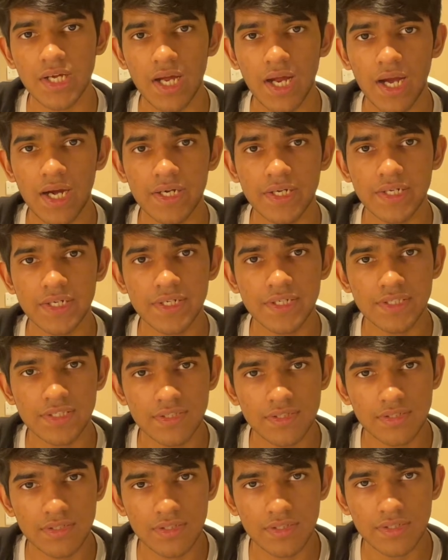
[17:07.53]
and
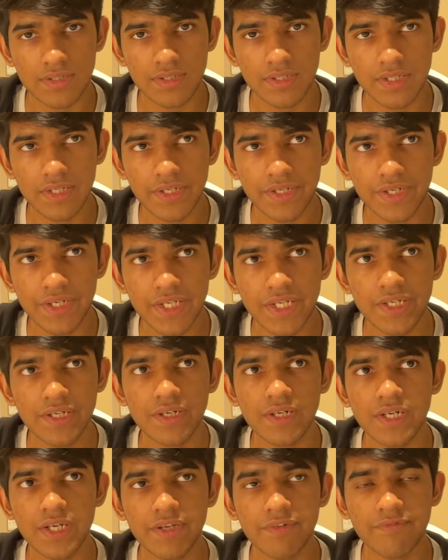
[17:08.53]
it's
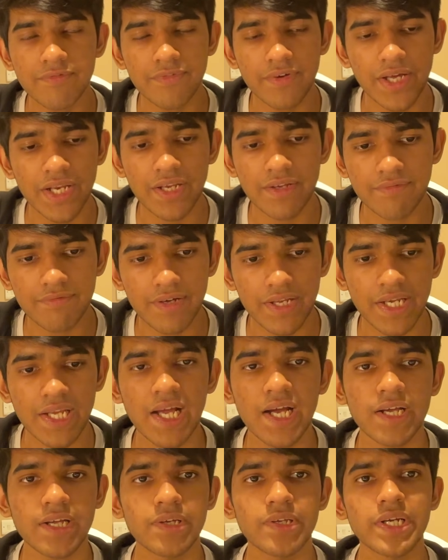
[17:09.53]
nearly very
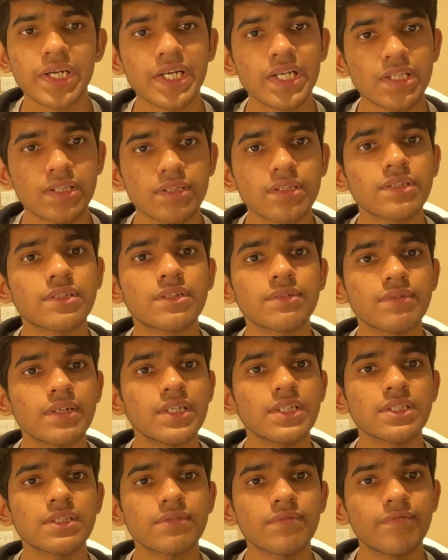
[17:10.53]
accurate in this
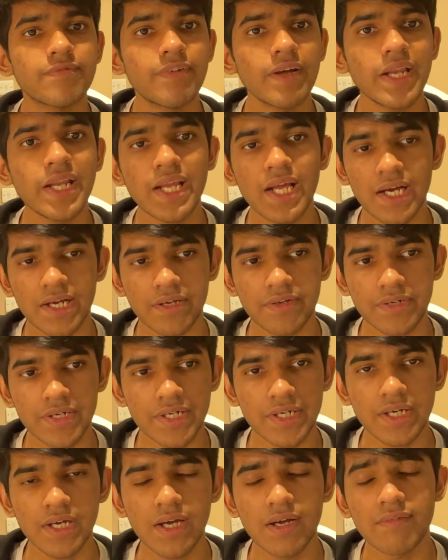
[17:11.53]
device, very accurate.